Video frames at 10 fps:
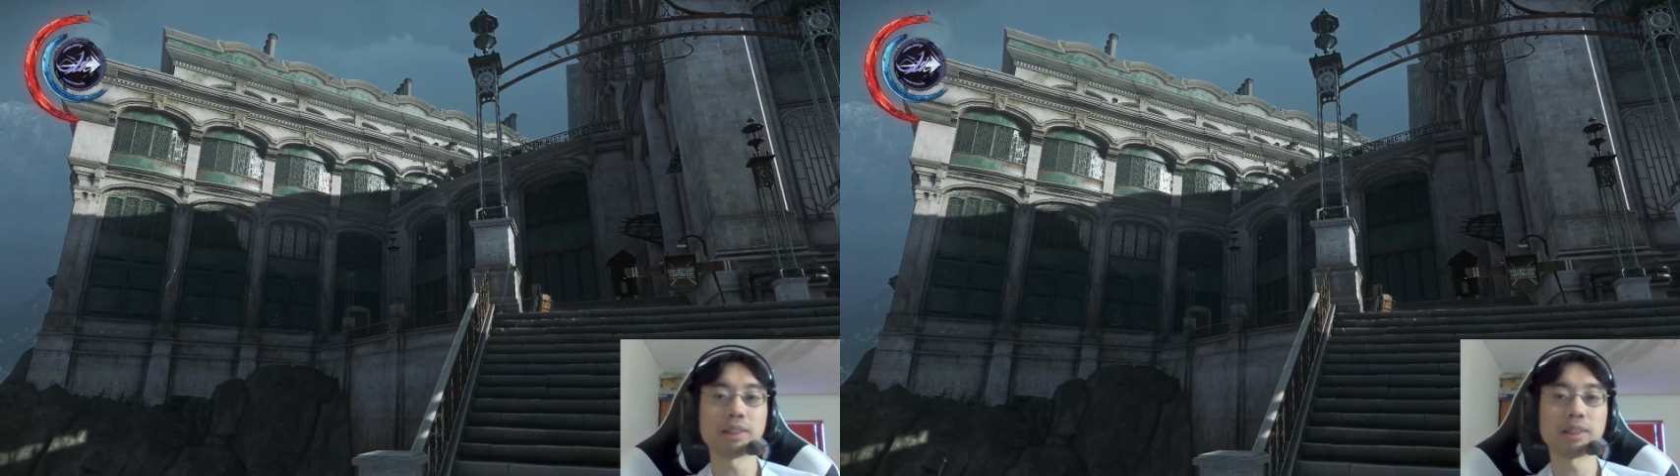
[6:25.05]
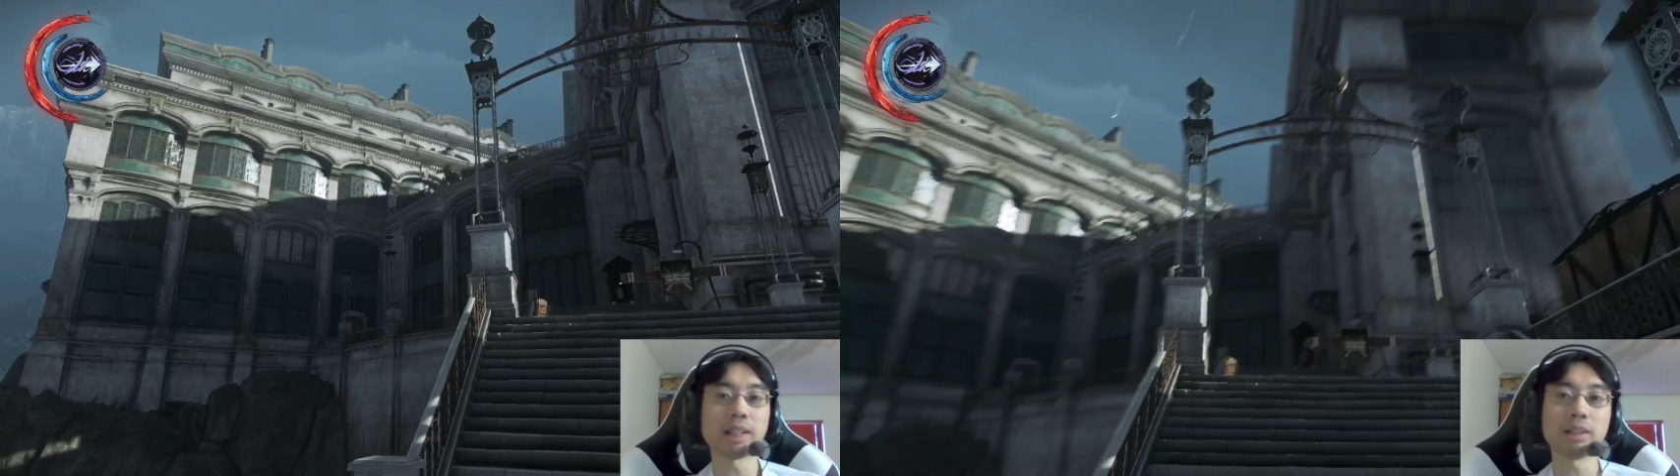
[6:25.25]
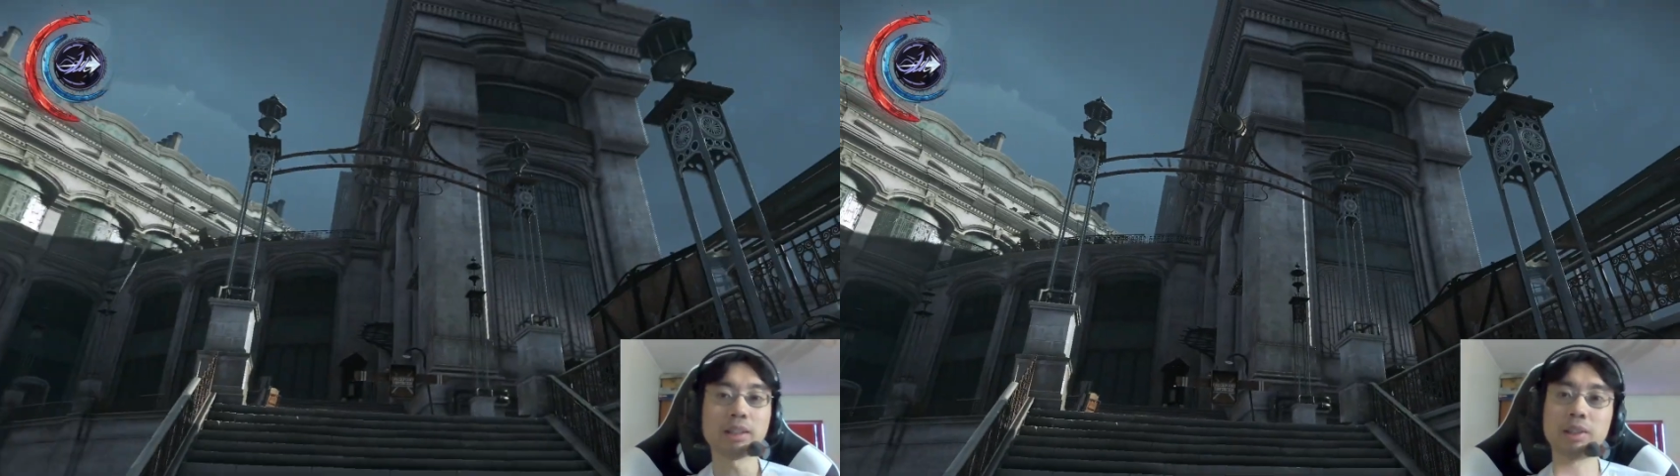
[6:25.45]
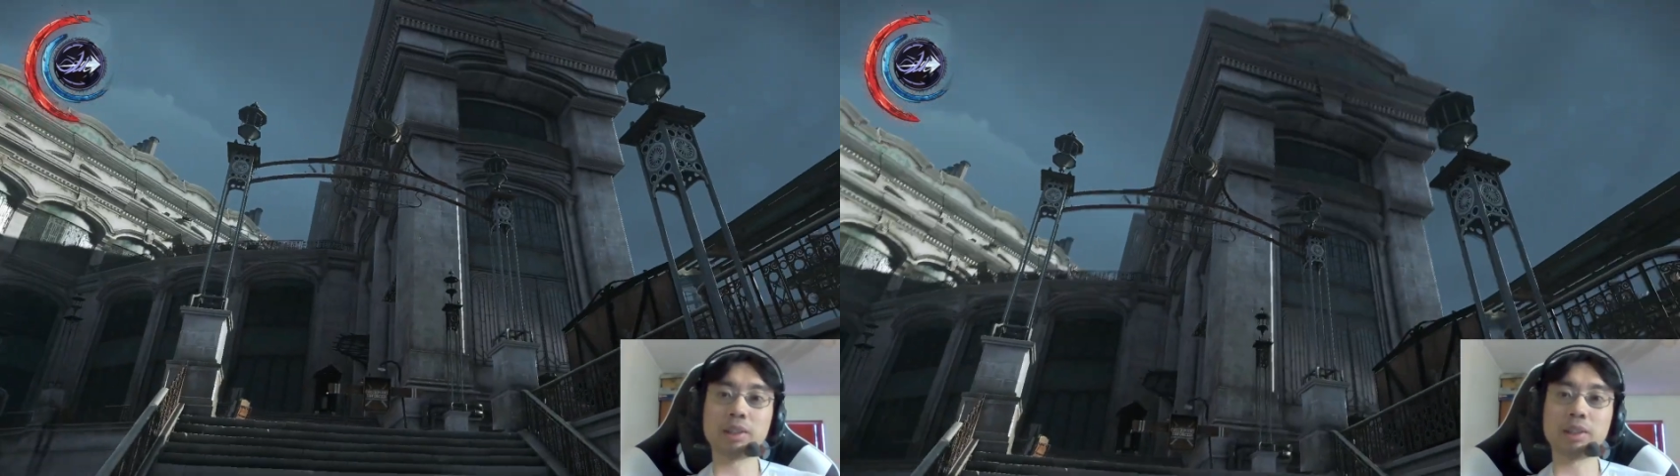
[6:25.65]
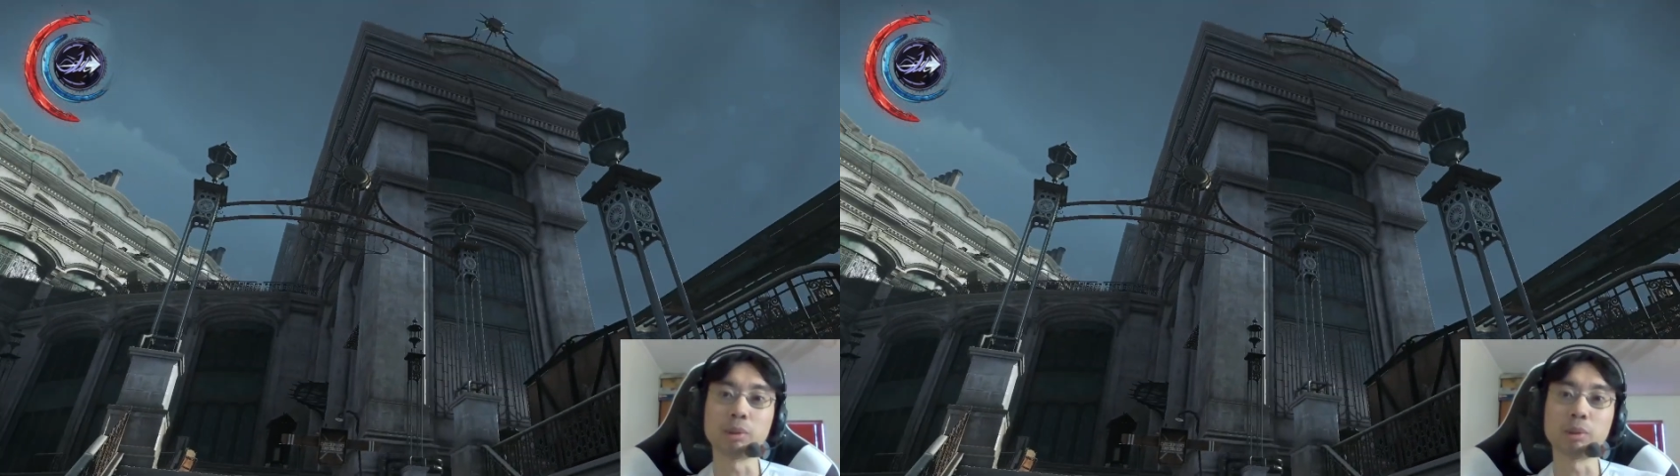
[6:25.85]
like
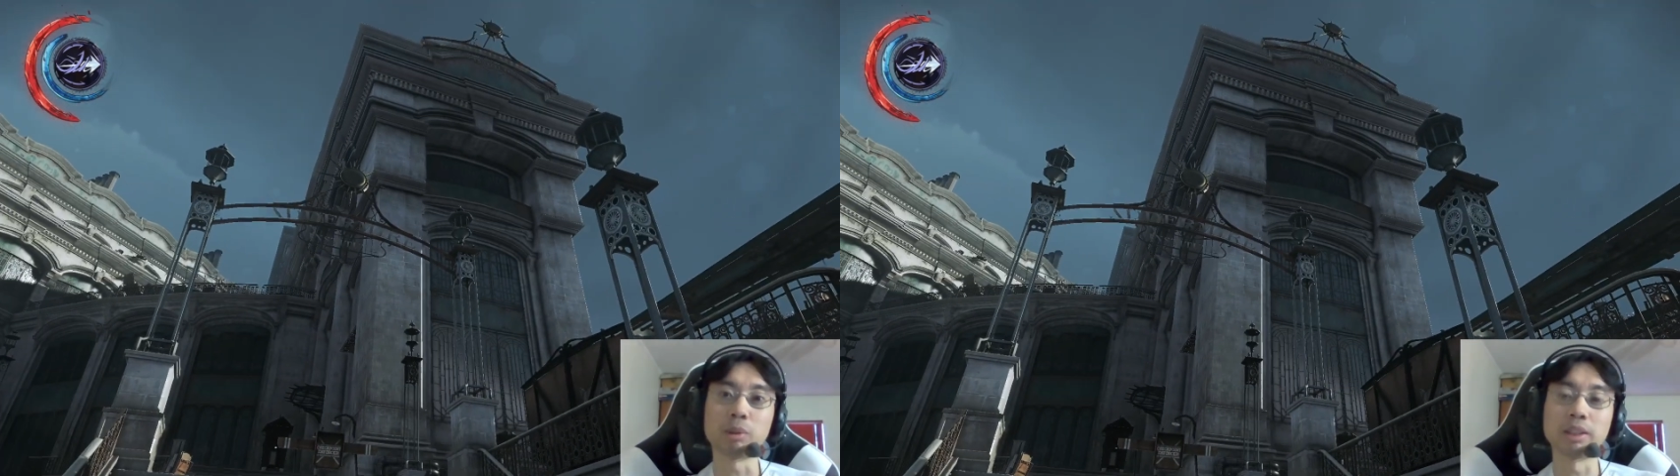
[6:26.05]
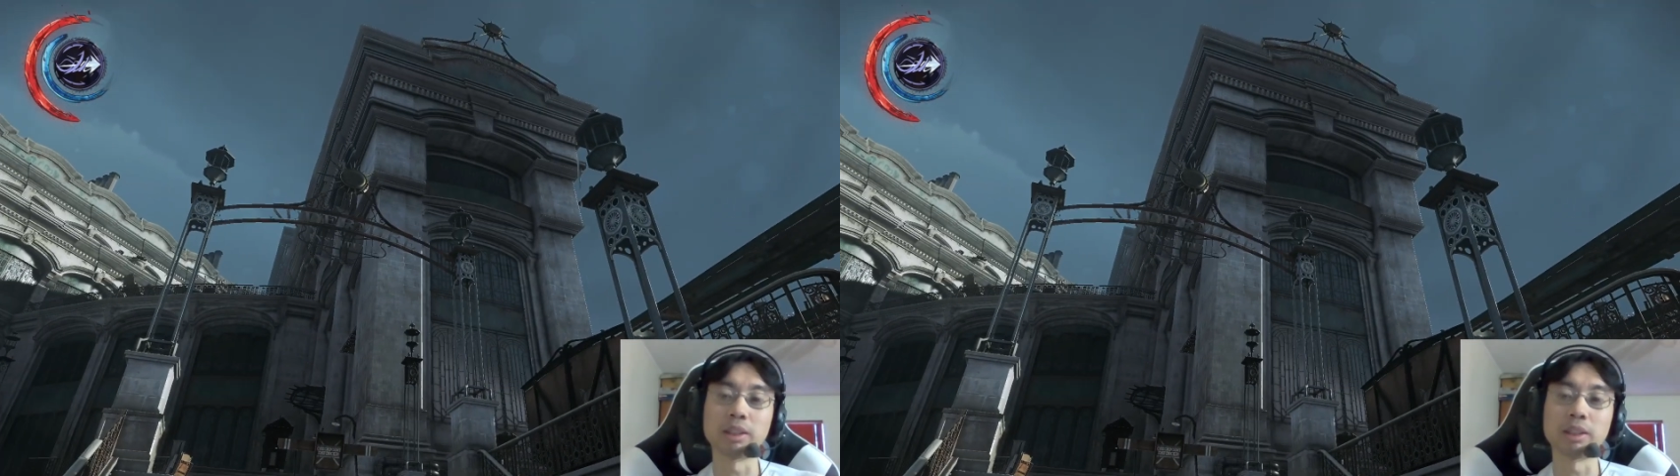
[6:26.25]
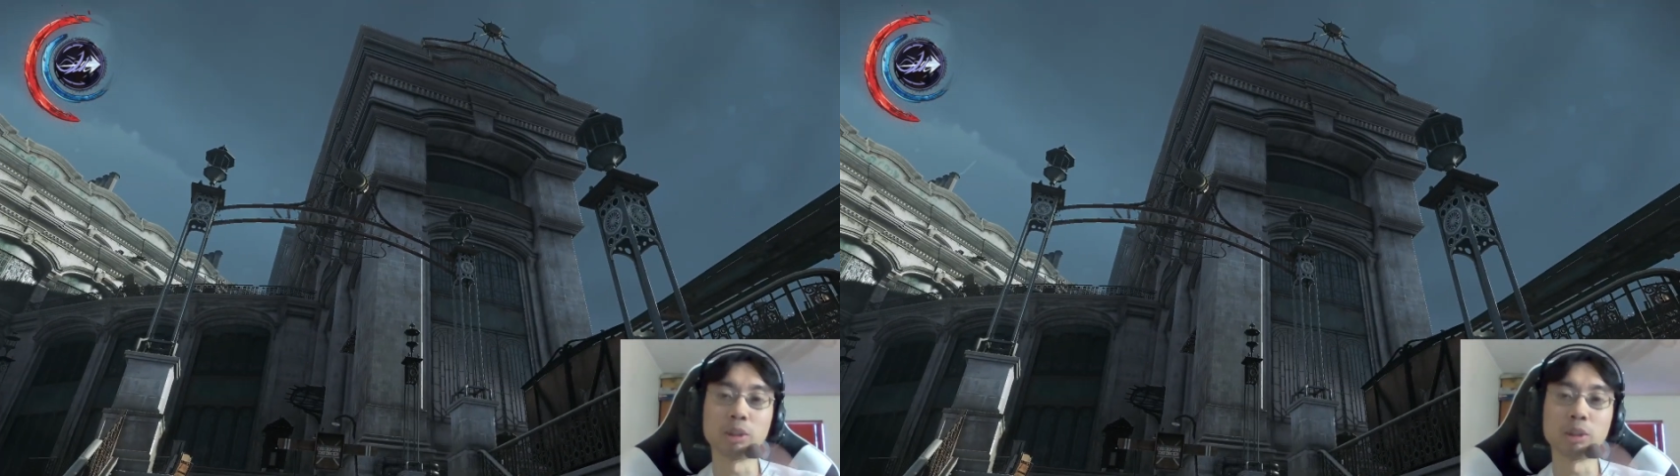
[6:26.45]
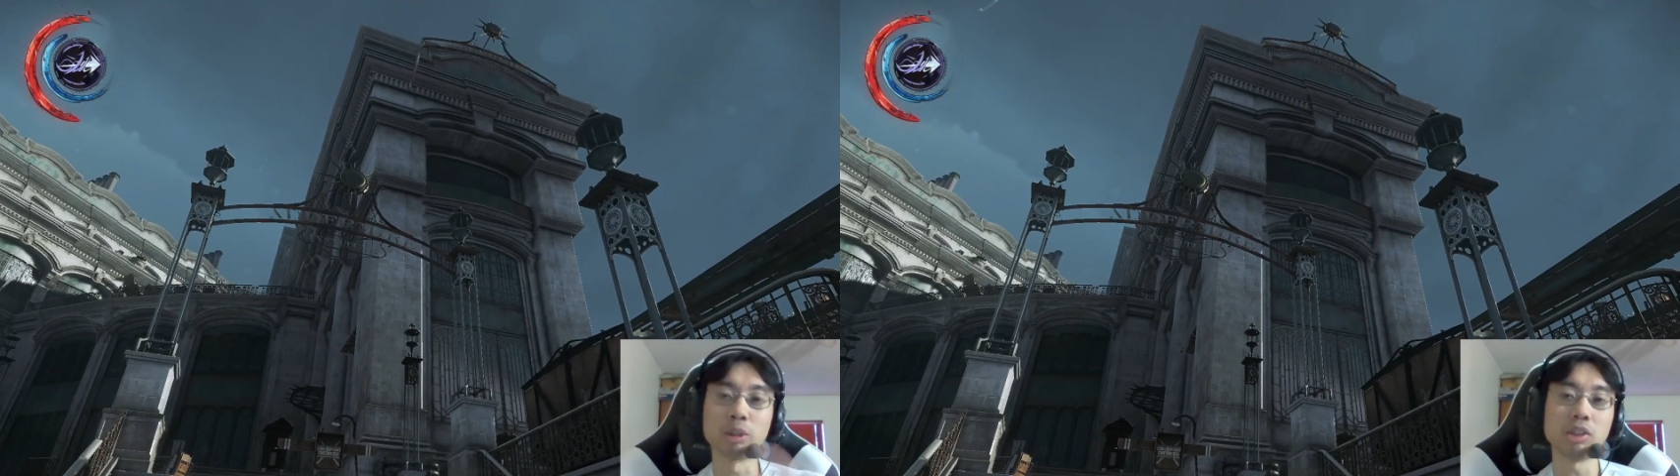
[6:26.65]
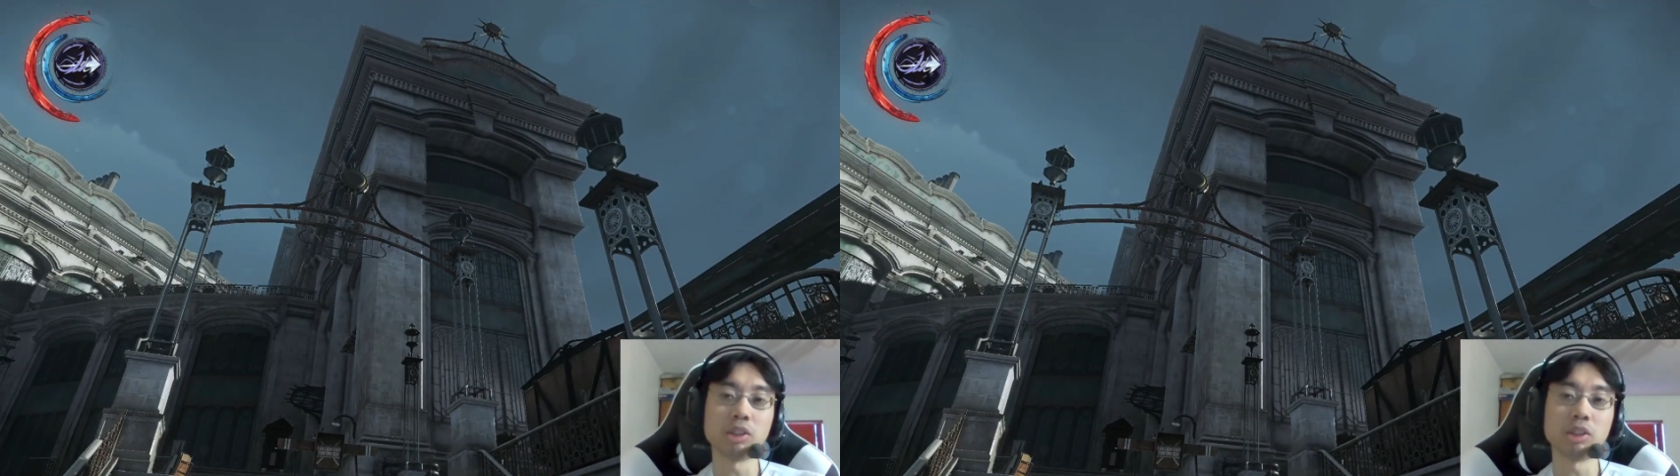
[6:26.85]
this building, the
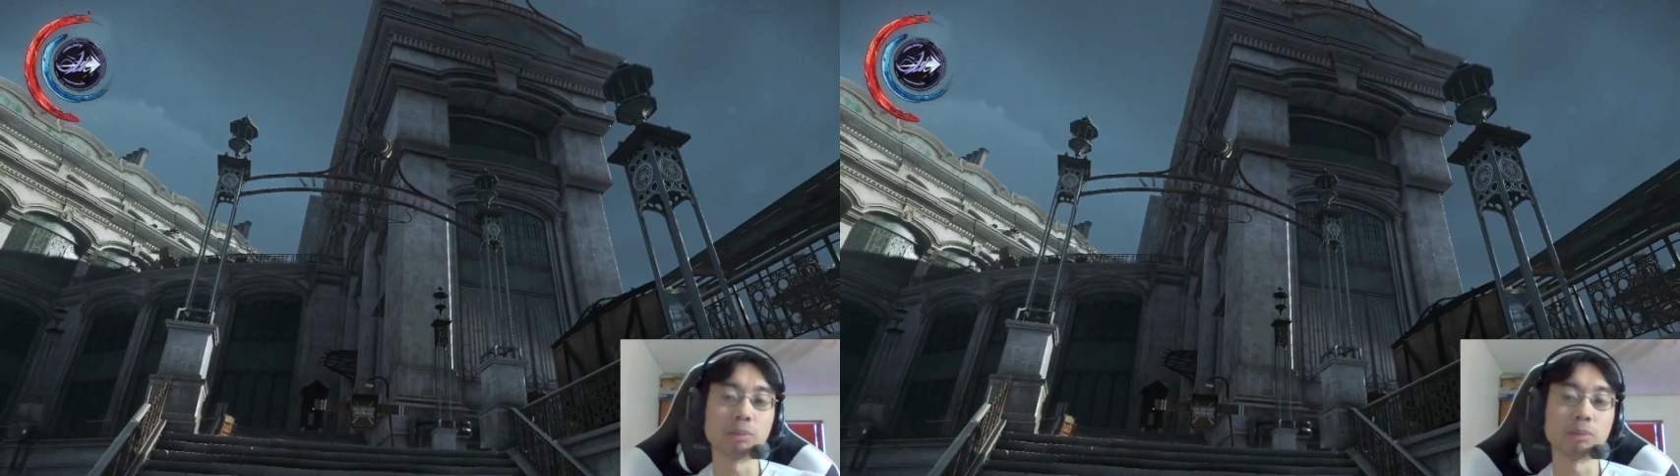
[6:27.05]
ornamentation